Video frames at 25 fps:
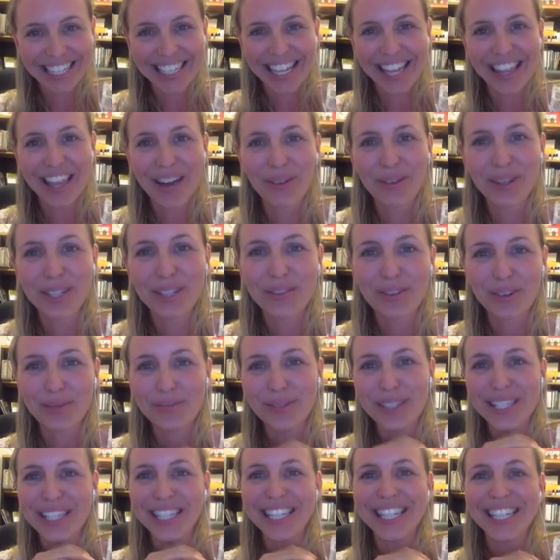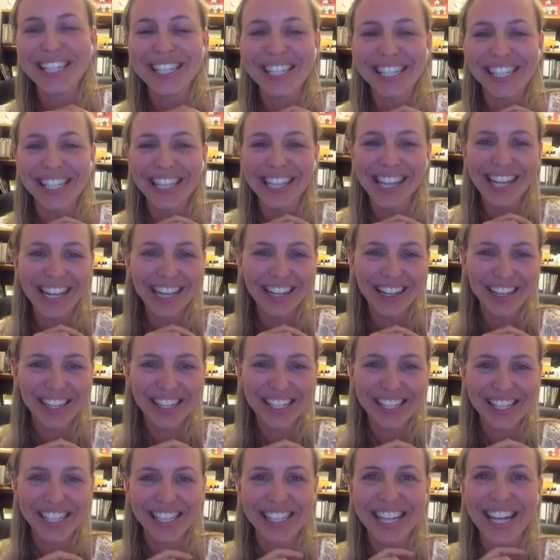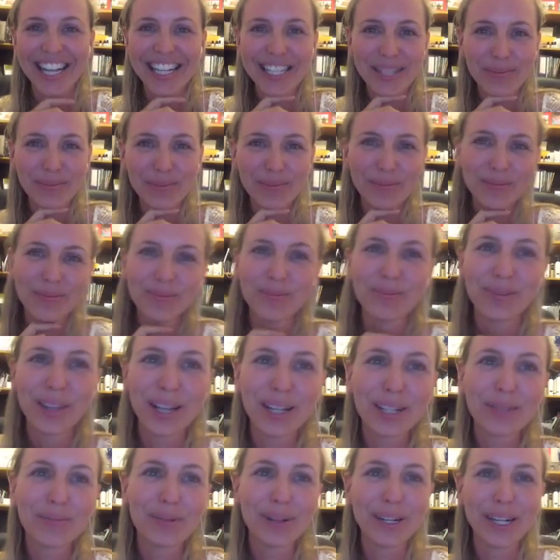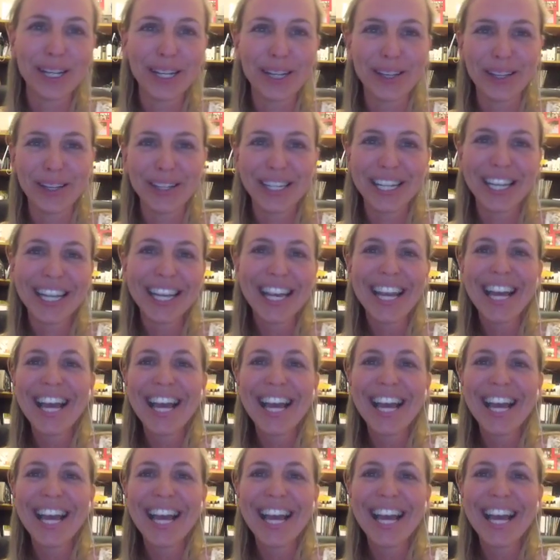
Now that one's from Zig Ziglar. I just think that's pretty good.